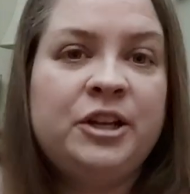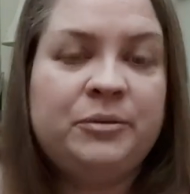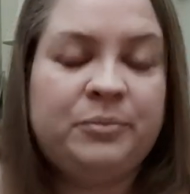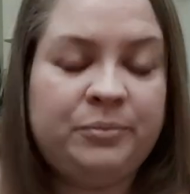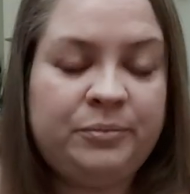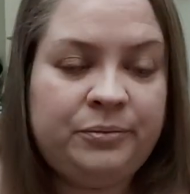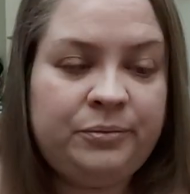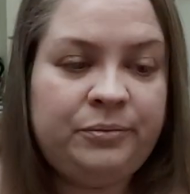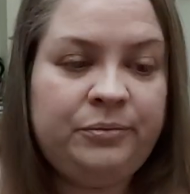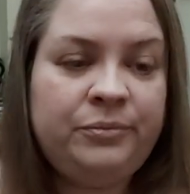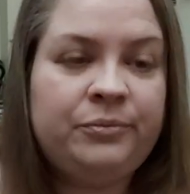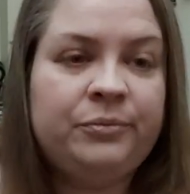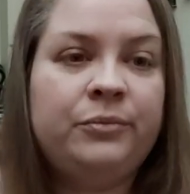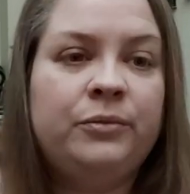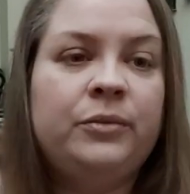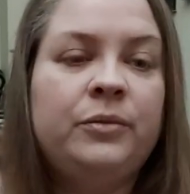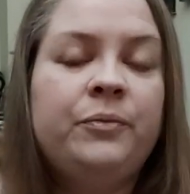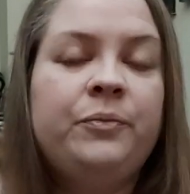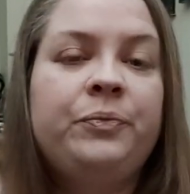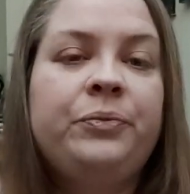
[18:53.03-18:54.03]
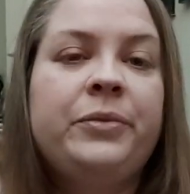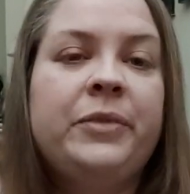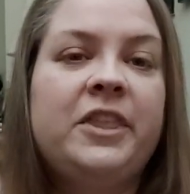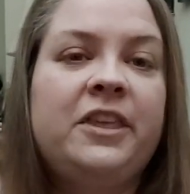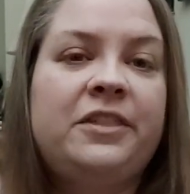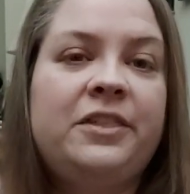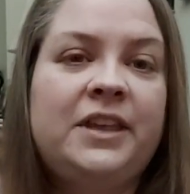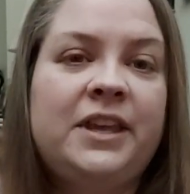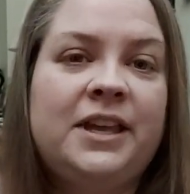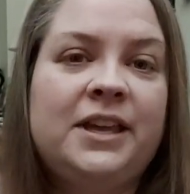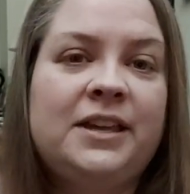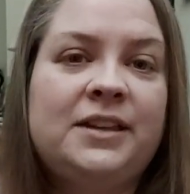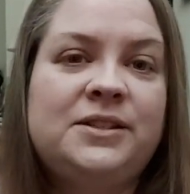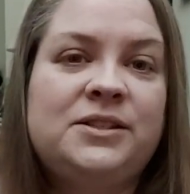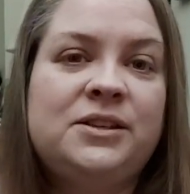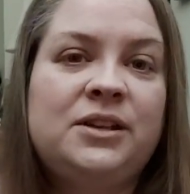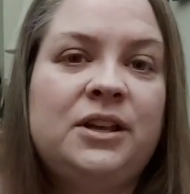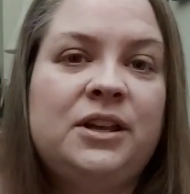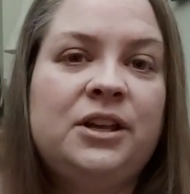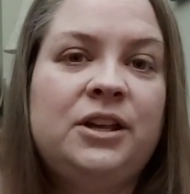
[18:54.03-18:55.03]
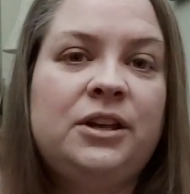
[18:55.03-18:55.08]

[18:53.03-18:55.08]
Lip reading: The thing is,